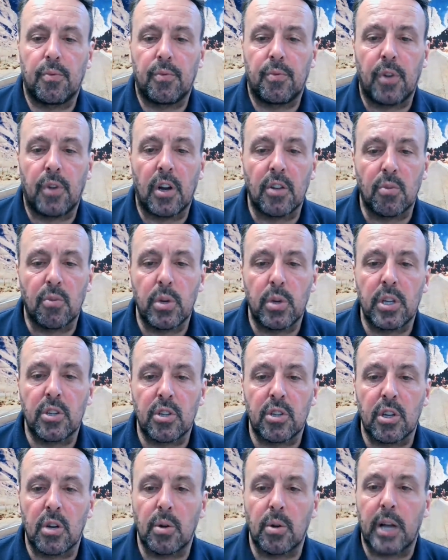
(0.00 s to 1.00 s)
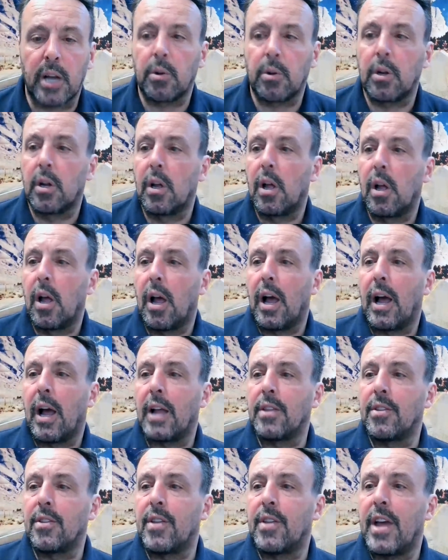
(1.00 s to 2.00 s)
5 weeks ago now,
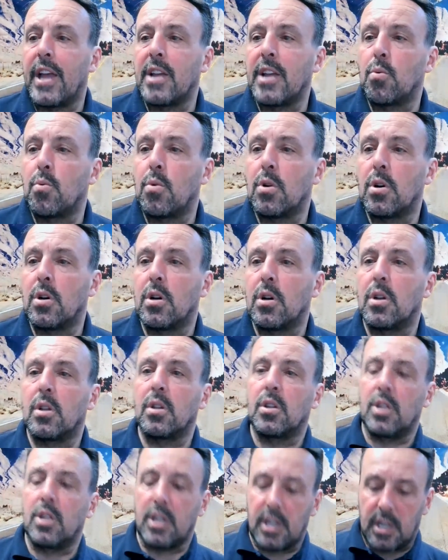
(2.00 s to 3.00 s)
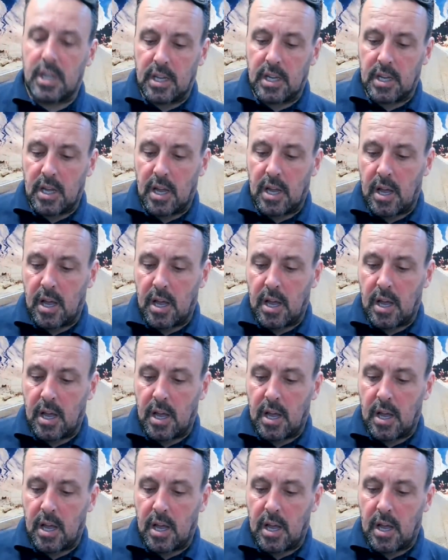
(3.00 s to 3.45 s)
and they were the